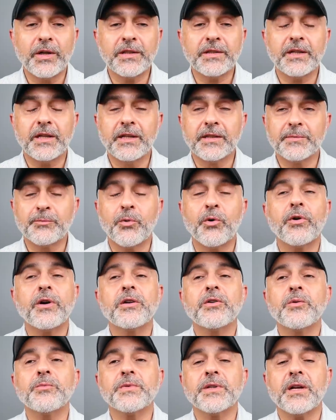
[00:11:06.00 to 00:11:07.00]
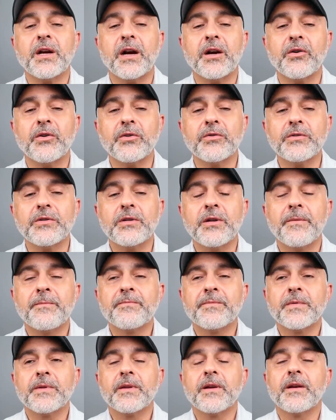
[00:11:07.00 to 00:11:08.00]
it. It's Pour de Caron
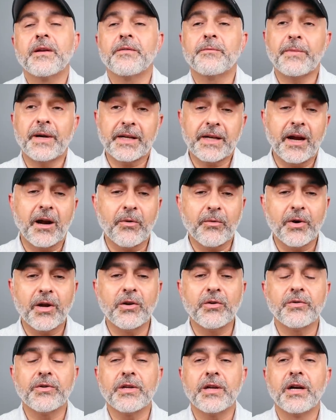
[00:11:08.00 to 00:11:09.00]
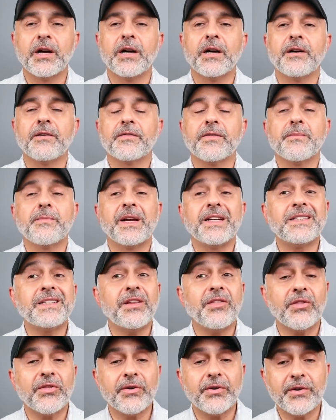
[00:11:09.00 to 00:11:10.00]
by Caron uh, from
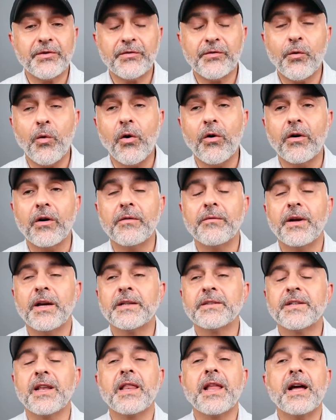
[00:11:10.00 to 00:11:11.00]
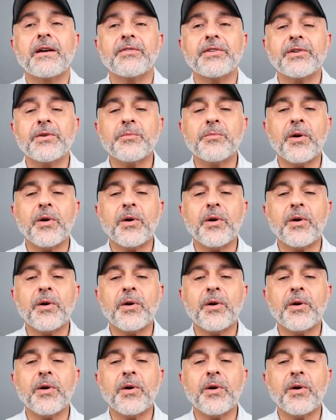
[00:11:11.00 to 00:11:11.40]
1934. It's a lavender